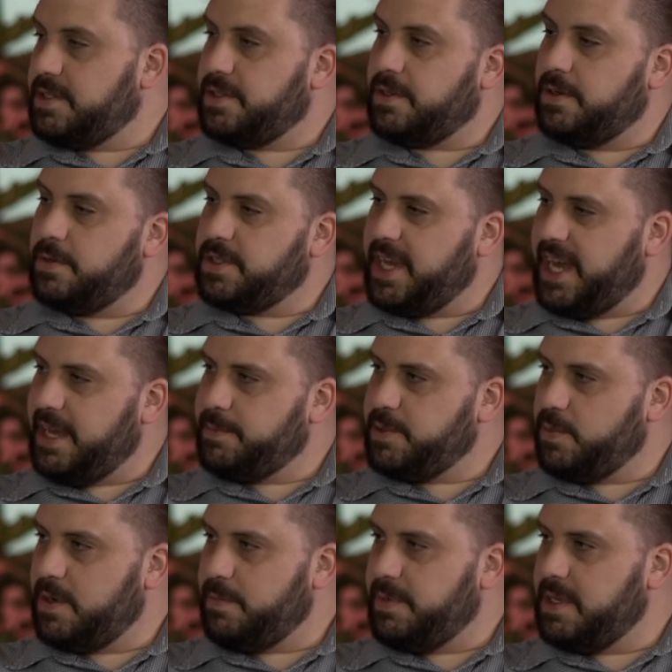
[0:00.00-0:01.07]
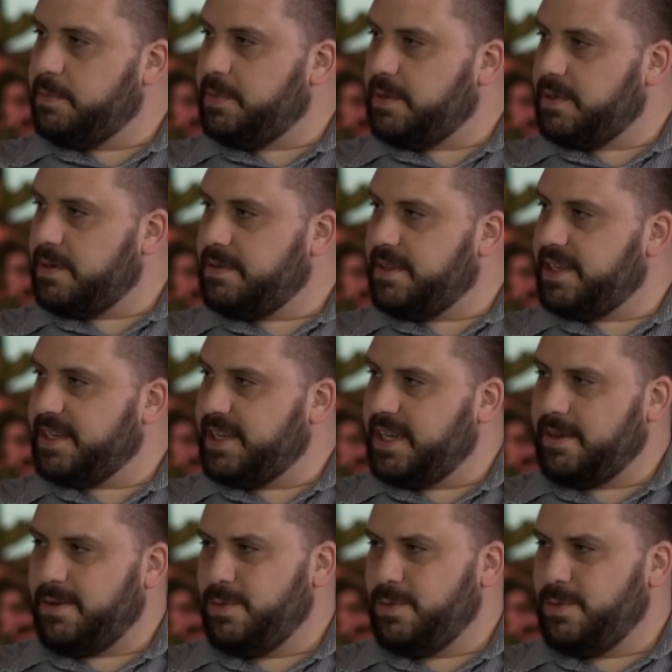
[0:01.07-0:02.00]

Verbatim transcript: screw tops, where people are thinking,